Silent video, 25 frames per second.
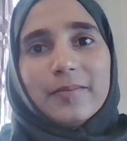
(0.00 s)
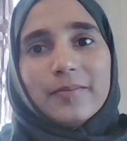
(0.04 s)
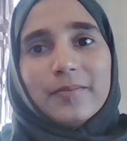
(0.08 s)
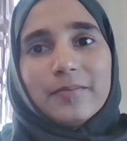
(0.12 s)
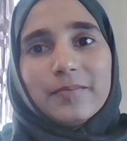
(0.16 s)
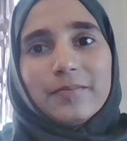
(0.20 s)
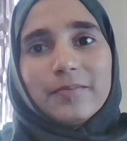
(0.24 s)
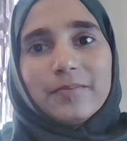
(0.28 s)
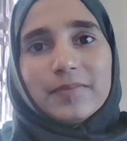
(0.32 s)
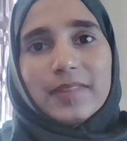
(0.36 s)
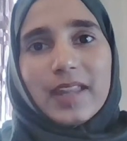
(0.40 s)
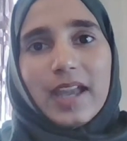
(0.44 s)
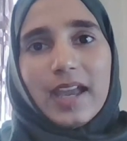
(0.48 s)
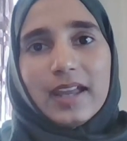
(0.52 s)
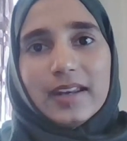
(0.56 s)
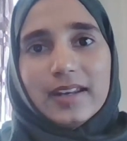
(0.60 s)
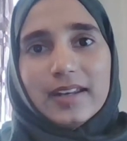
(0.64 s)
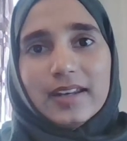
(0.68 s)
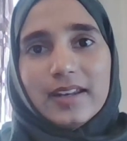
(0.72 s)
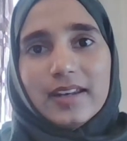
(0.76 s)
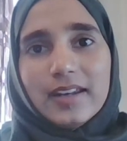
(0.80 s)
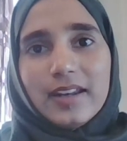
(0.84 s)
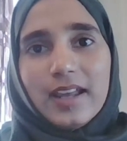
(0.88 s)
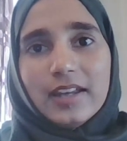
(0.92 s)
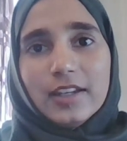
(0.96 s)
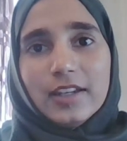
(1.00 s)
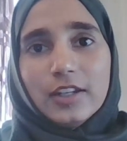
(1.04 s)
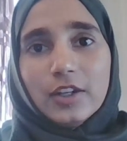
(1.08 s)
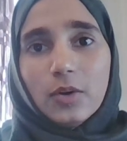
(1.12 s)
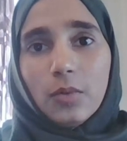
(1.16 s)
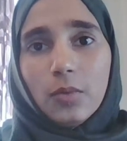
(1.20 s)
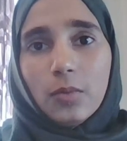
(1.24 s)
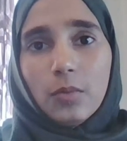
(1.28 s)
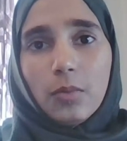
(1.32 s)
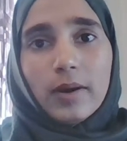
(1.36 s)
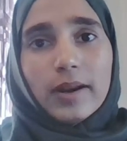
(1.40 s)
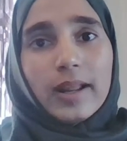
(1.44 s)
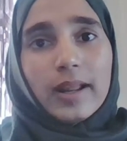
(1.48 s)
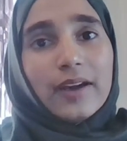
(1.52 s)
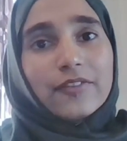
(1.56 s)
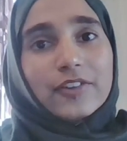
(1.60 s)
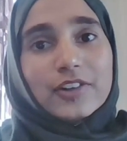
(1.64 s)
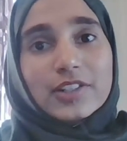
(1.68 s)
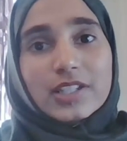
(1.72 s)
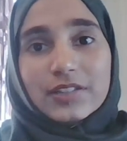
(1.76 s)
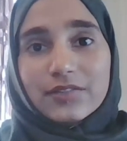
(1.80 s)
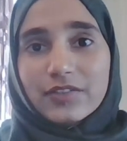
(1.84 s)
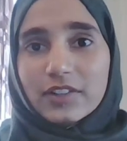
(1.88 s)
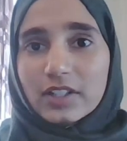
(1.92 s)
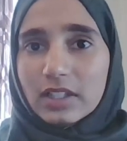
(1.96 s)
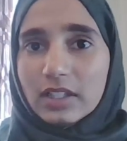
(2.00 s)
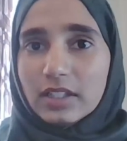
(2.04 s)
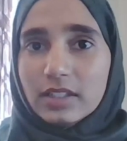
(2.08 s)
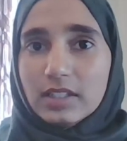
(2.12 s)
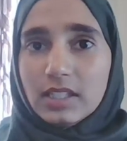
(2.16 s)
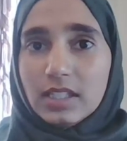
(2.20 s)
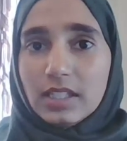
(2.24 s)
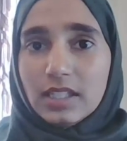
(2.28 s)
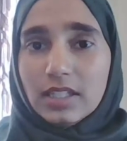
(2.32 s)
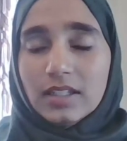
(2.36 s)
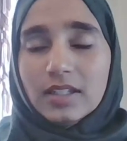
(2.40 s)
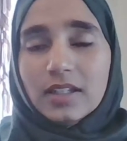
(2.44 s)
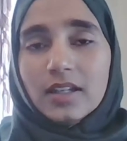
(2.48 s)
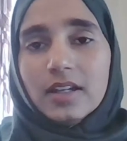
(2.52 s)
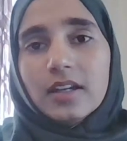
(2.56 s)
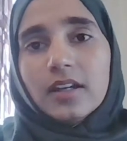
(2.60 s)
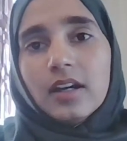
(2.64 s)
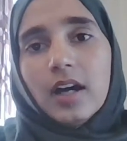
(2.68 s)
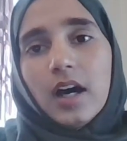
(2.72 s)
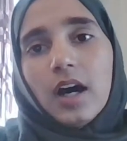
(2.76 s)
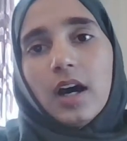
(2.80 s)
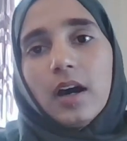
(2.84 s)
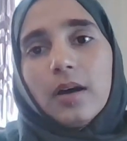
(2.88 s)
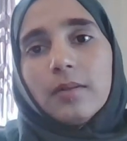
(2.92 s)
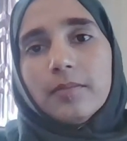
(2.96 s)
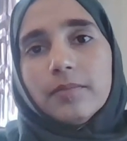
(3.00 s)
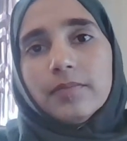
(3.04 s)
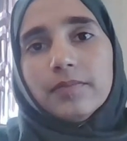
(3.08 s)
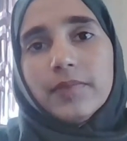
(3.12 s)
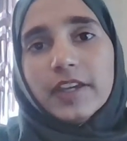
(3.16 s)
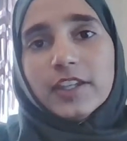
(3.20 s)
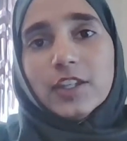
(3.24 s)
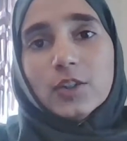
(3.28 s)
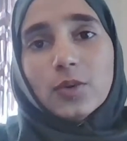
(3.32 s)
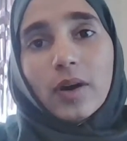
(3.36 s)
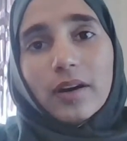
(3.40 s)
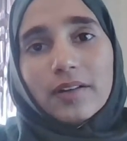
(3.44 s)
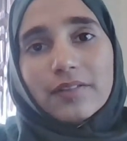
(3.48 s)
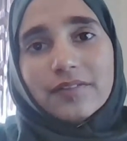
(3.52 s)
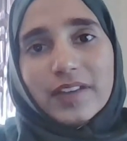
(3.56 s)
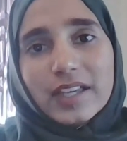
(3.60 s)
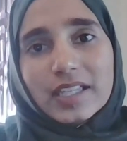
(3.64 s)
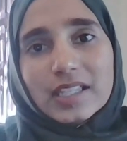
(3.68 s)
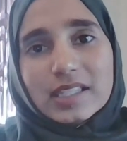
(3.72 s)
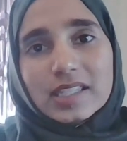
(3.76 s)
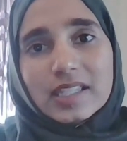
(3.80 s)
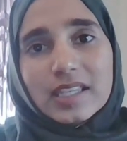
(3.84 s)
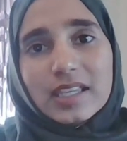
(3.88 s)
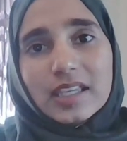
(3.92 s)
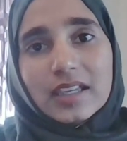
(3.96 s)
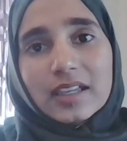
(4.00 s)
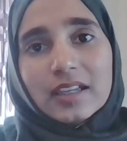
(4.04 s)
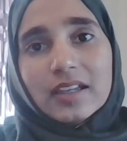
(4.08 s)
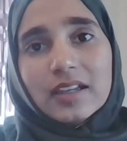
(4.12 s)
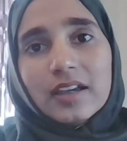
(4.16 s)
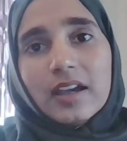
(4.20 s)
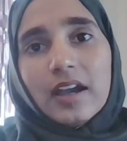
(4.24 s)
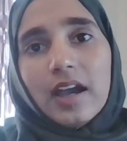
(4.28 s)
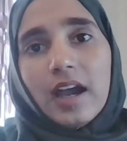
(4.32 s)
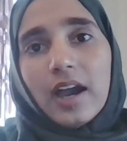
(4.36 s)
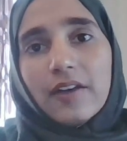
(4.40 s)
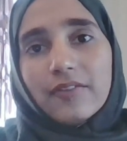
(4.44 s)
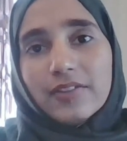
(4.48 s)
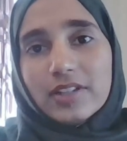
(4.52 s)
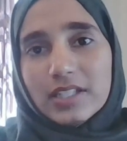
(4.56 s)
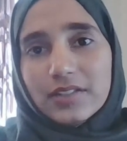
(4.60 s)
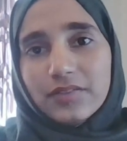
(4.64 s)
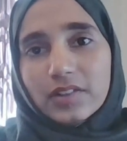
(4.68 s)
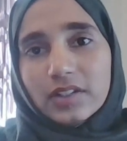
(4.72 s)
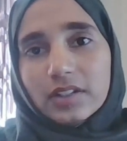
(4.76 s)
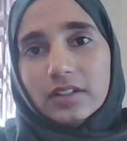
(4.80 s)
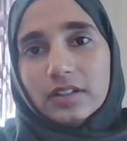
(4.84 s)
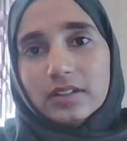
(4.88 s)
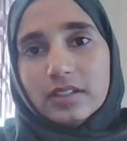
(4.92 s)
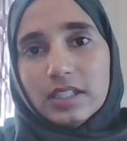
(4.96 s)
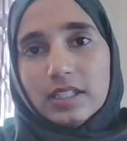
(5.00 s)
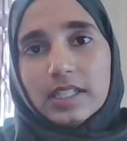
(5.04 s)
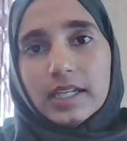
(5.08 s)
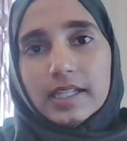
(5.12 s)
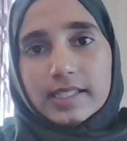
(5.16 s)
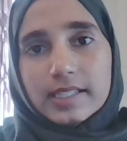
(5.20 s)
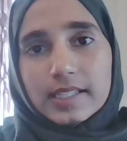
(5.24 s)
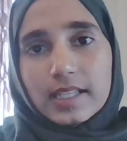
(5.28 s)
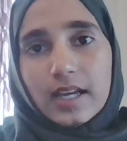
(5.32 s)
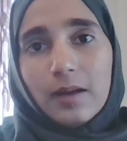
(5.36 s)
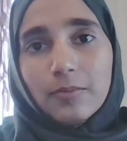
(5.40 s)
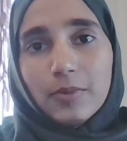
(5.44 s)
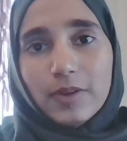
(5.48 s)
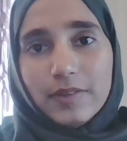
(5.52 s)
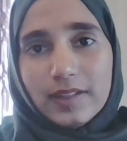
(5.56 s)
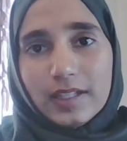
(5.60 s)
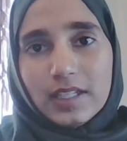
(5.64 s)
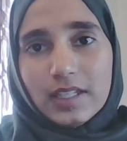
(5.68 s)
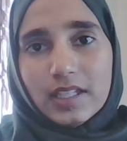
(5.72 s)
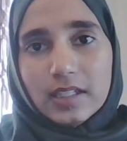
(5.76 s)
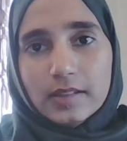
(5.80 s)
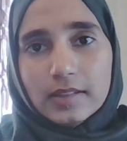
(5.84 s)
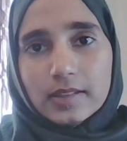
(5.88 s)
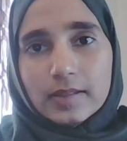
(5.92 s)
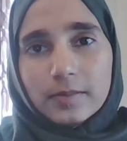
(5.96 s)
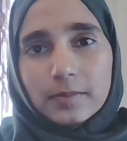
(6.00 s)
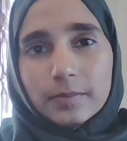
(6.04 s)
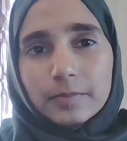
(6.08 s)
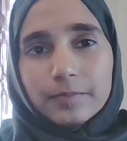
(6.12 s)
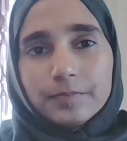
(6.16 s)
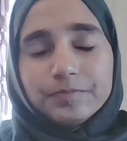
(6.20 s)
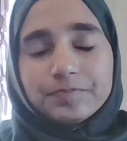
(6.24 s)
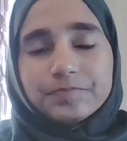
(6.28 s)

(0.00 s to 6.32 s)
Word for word: Um, and, and, you know, whatever difficulty um, that you are facing, every difficulty does come with ease.